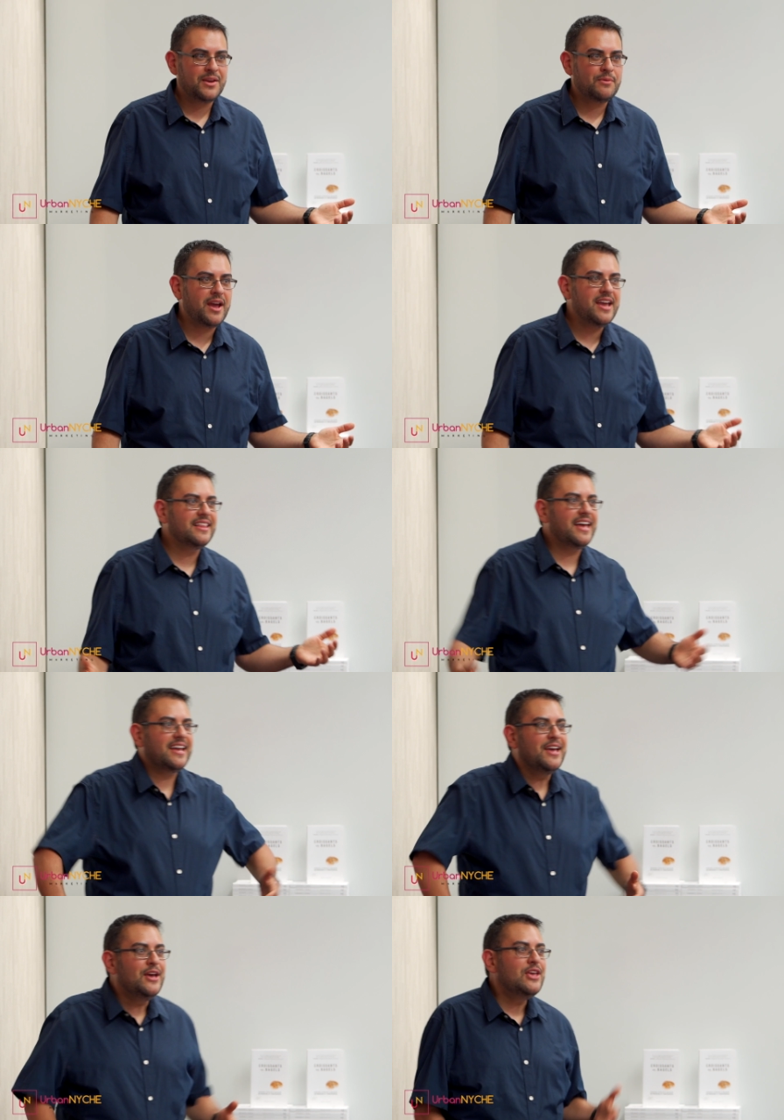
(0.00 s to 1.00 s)
Right?
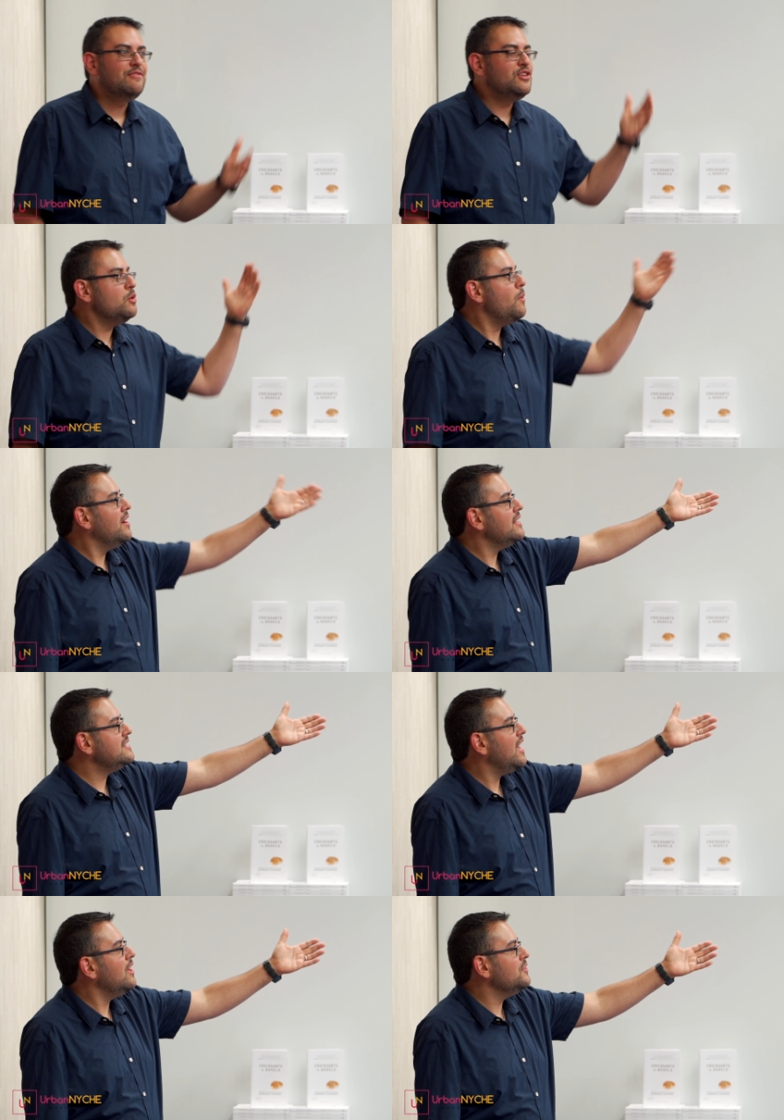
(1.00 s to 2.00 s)
Like, if you want
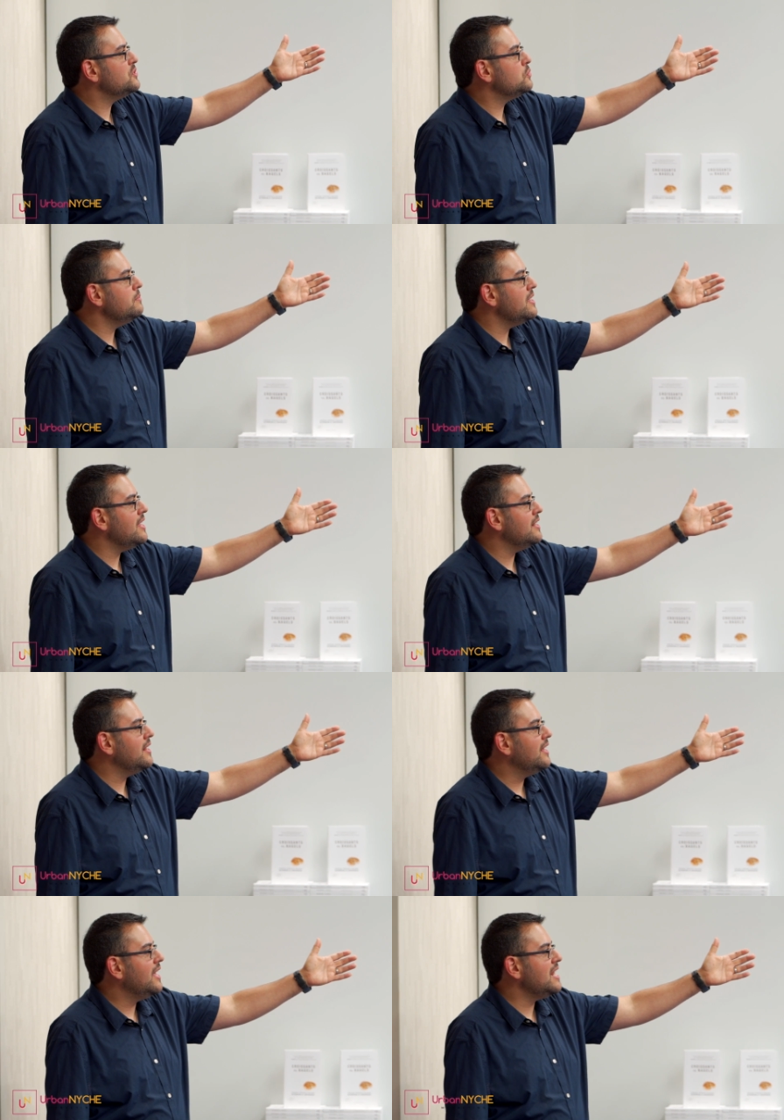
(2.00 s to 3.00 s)
to tell this
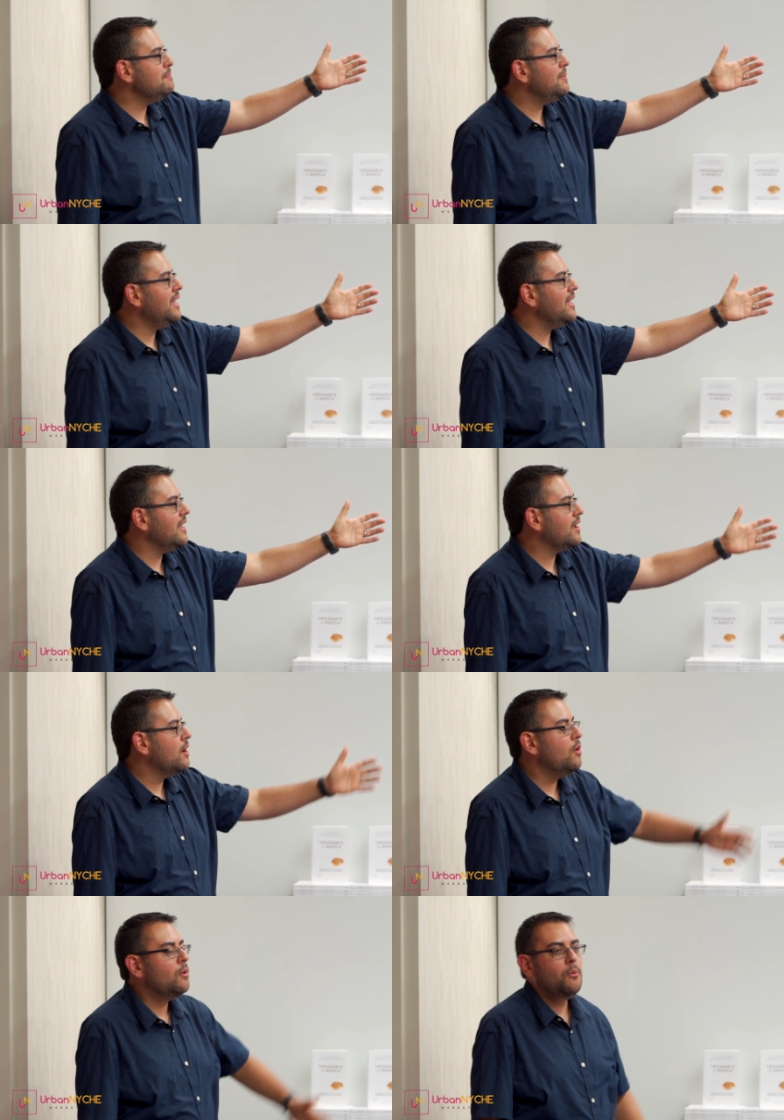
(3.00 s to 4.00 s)
woman in pain
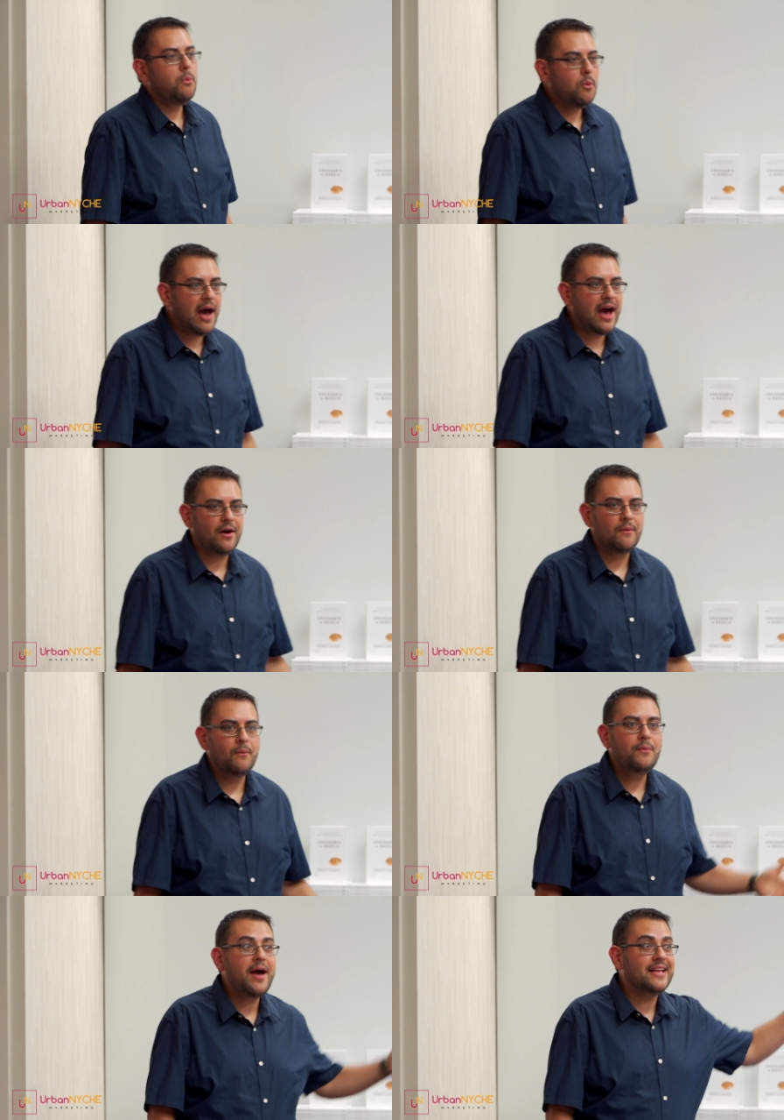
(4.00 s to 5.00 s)
Wow,
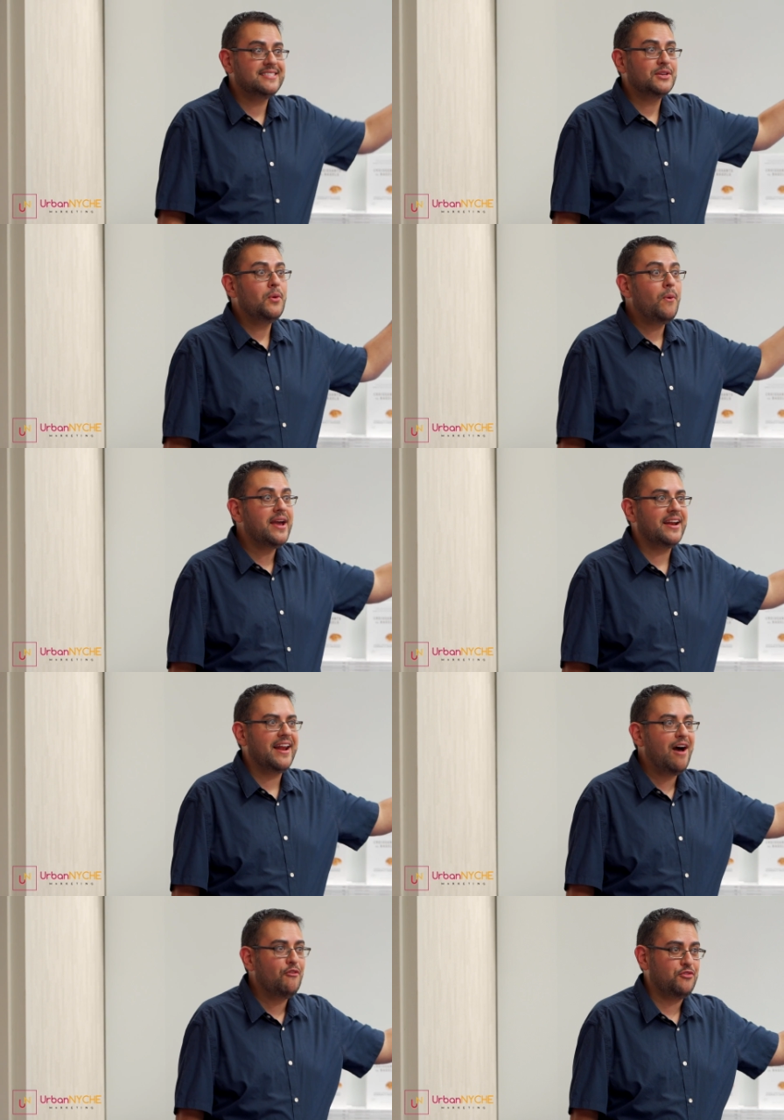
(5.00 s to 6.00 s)
that's quite an
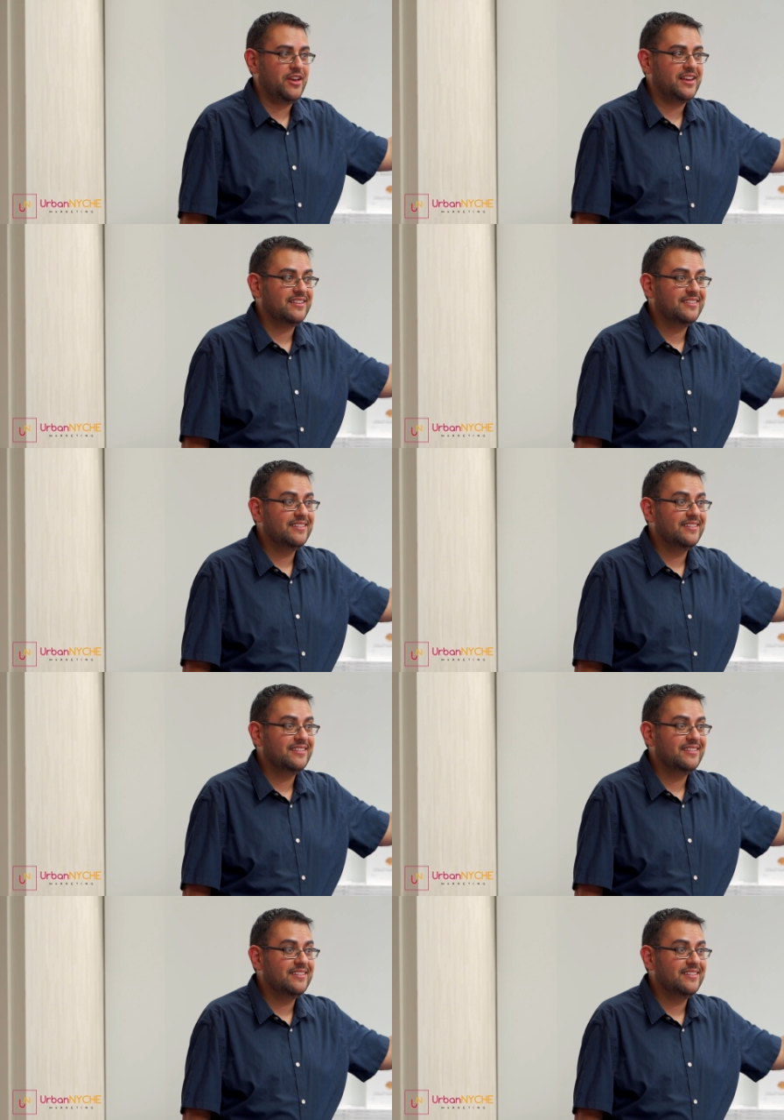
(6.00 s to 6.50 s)
outfit.